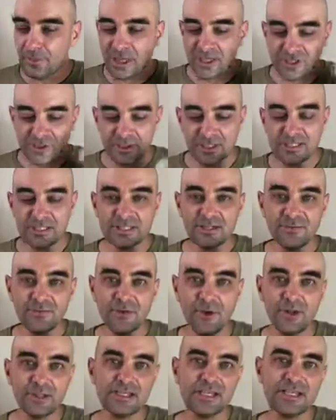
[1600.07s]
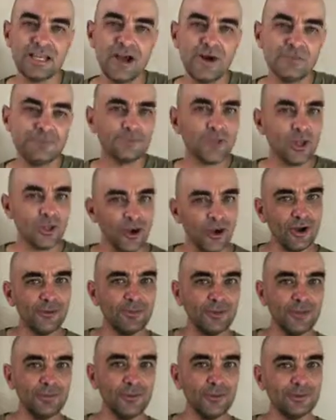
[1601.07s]
So this is the fall tea. Now, a lot
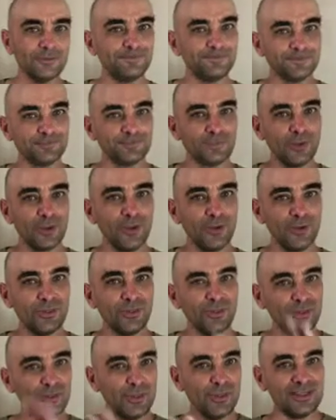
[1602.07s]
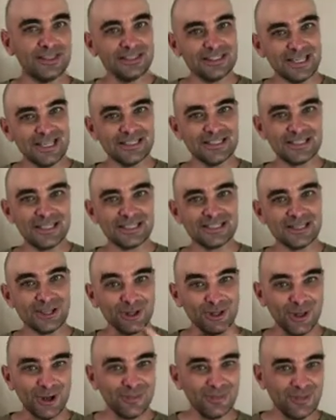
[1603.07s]
of people, when they're doing this taste
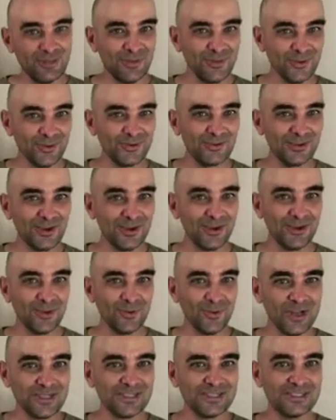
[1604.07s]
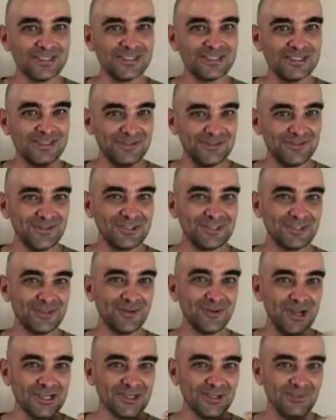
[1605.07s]
testing, a lot of people, because this fits
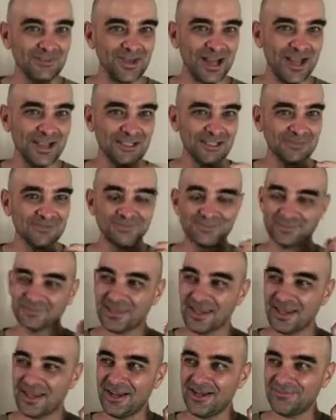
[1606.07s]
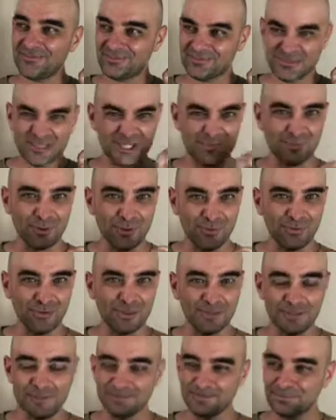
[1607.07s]
the Western palate just
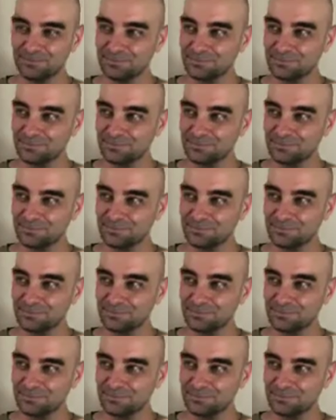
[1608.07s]
perfectly.